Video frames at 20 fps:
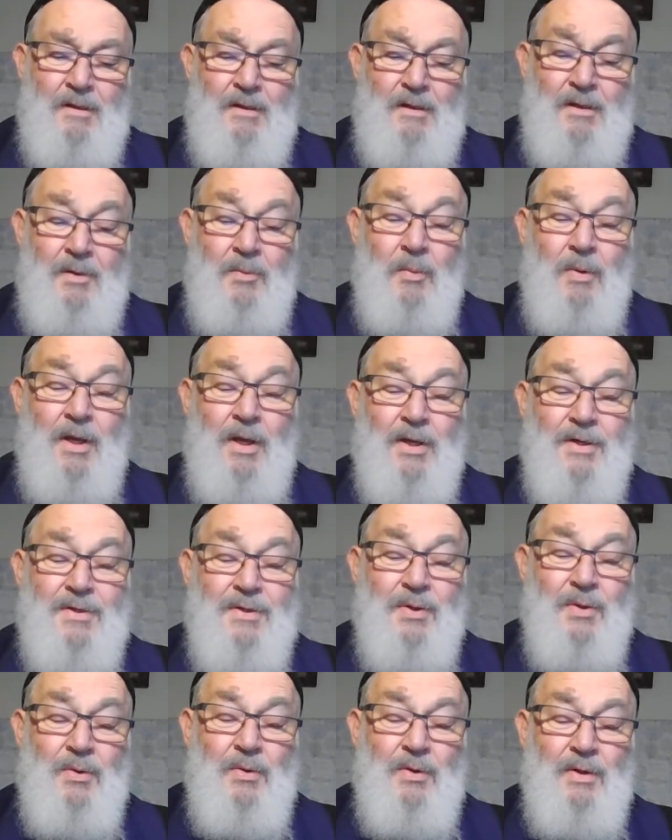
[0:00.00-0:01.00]
And we are
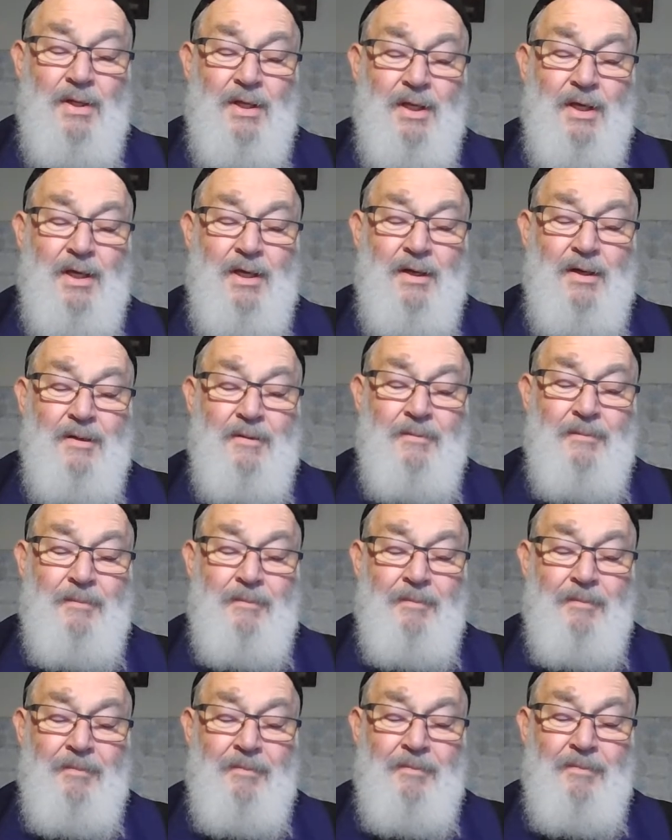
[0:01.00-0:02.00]
told here
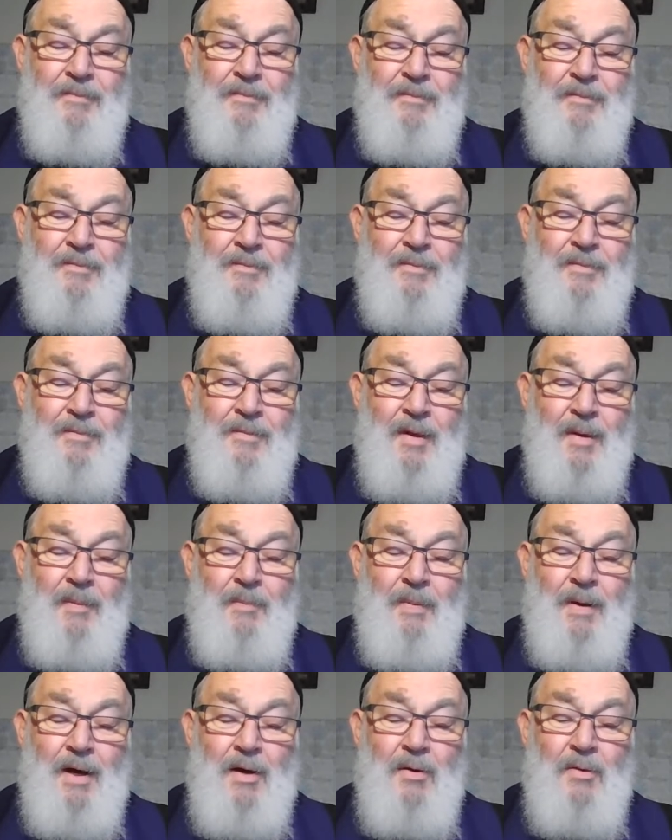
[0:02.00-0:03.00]

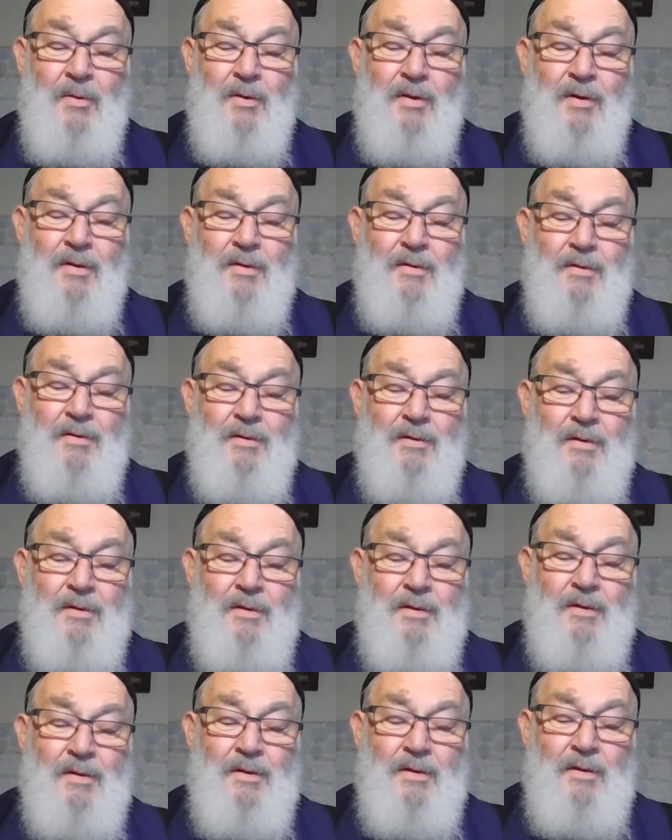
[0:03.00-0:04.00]
about
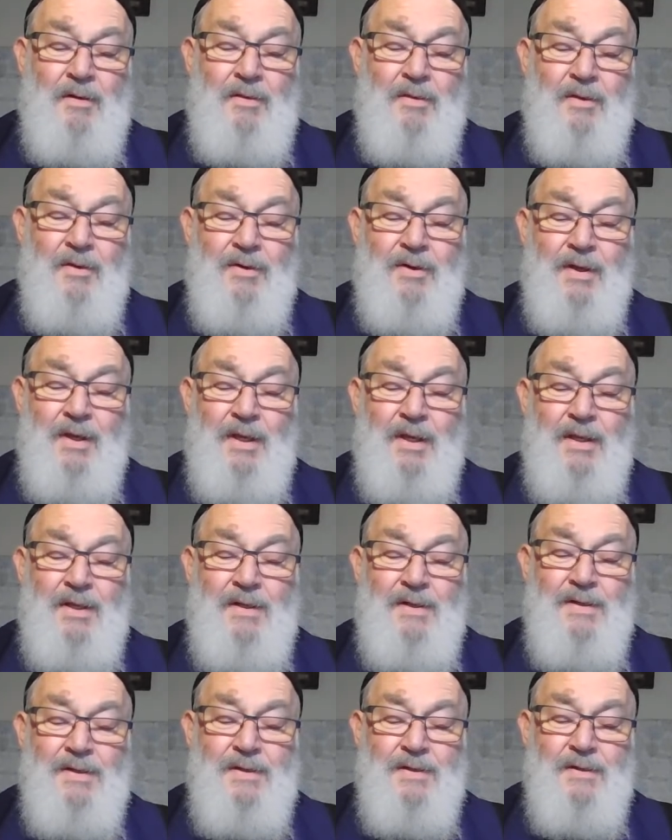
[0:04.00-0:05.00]
the
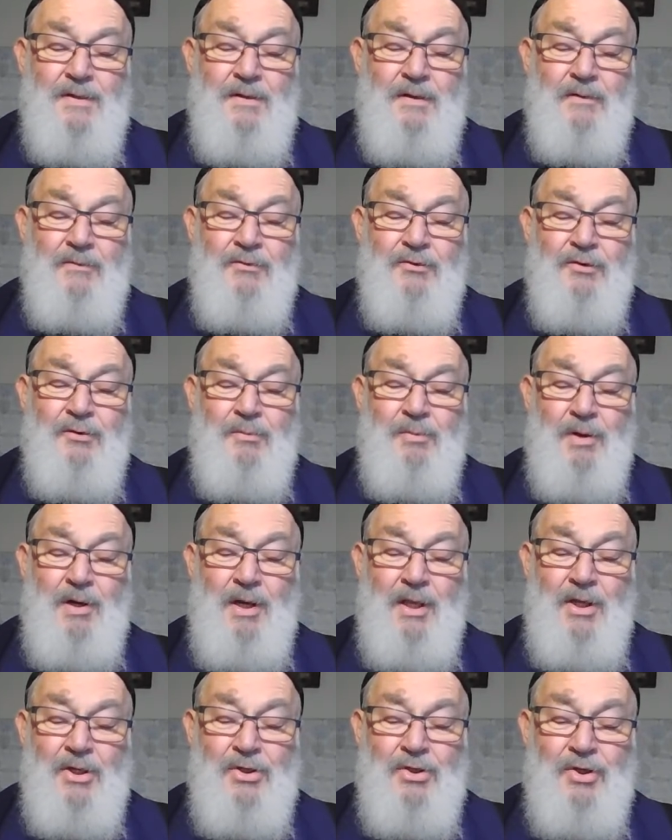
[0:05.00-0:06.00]
days of
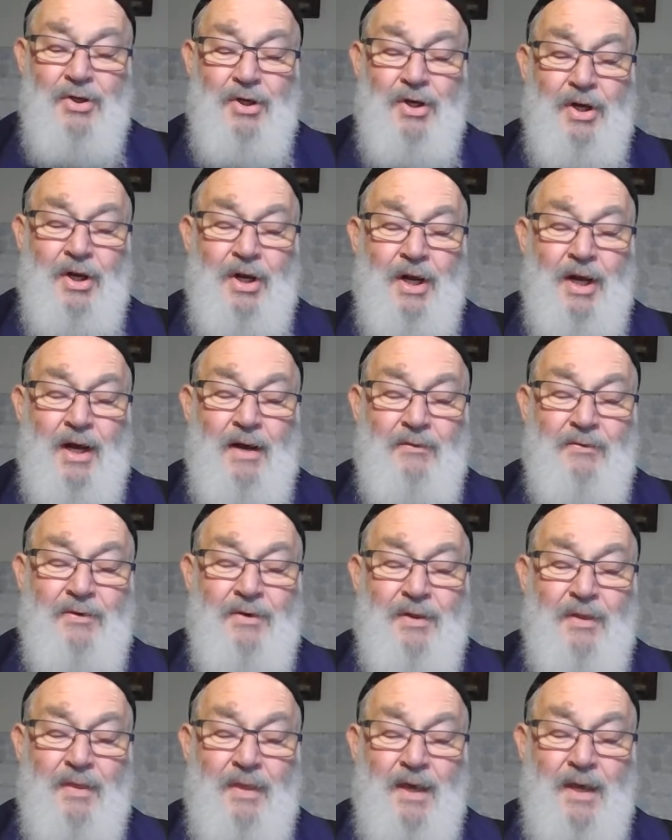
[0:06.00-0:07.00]
tribulation and
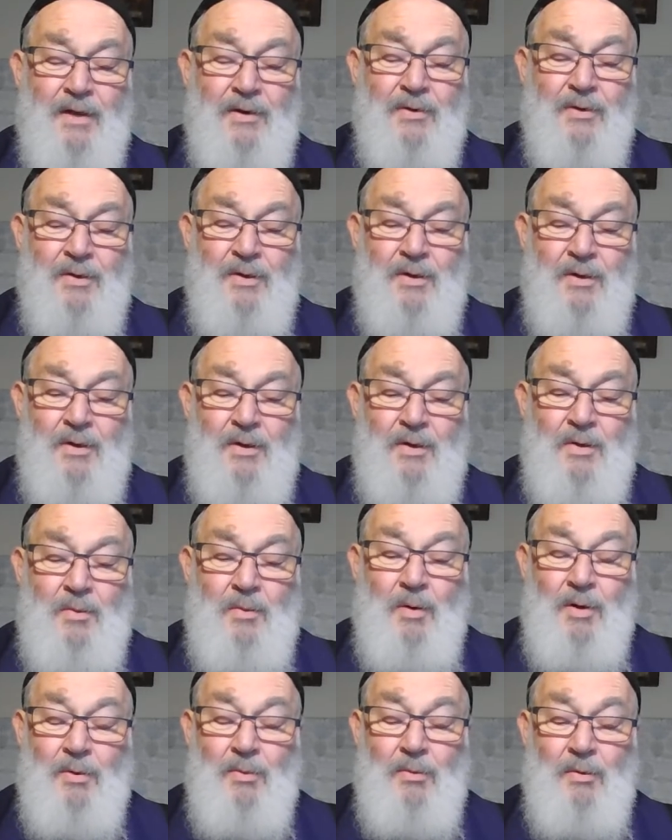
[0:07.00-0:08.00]
after that,
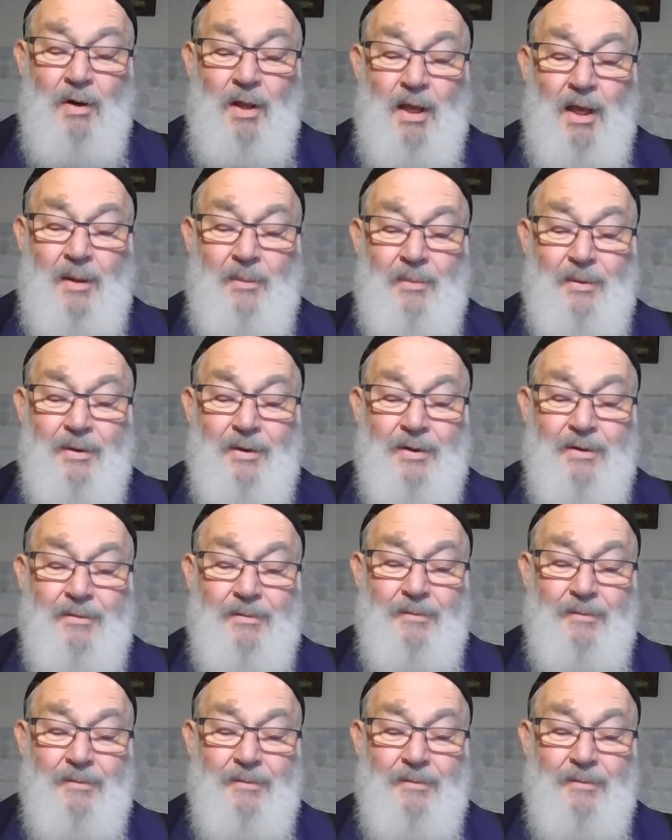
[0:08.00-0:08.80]
what will happen.